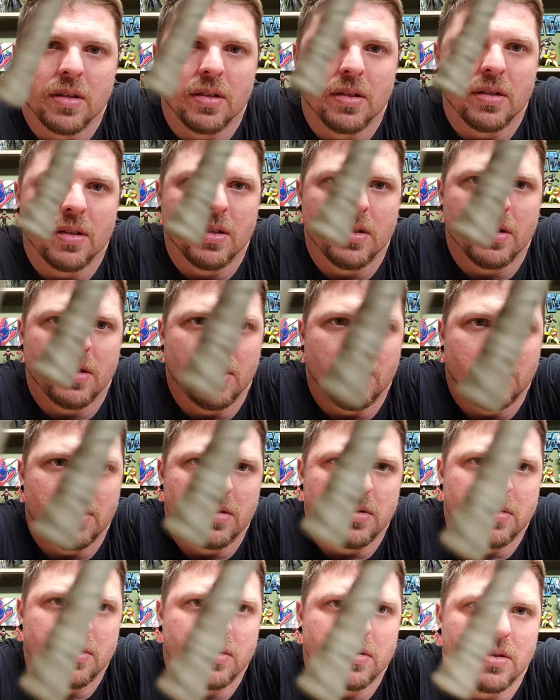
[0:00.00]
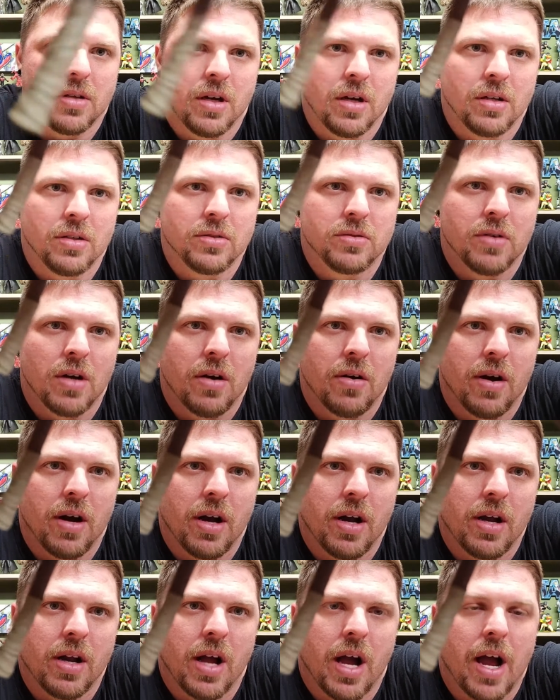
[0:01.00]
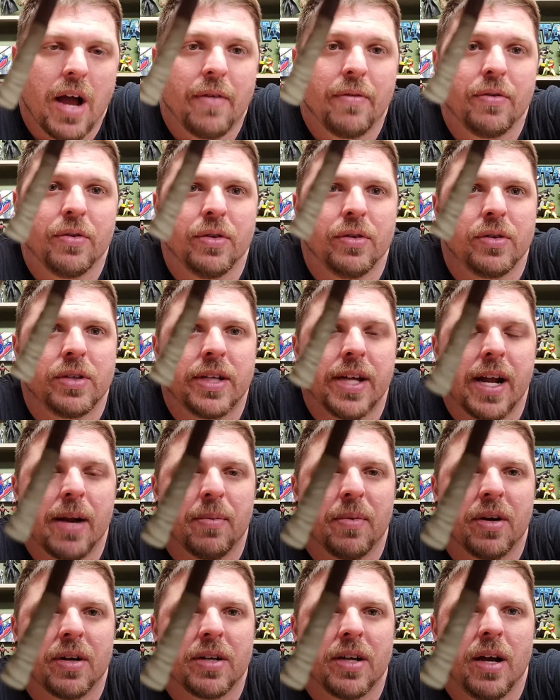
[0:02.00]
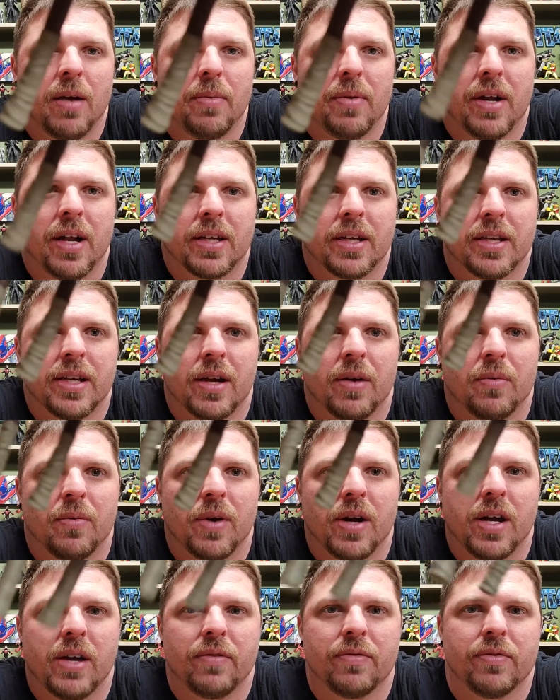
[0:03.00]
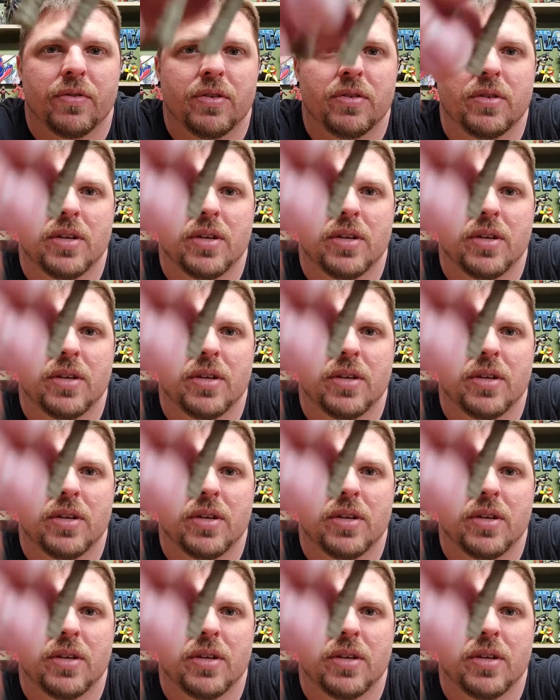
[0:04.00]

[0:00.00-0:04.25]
It is contrary. I have a new camera coming. I can't wait for you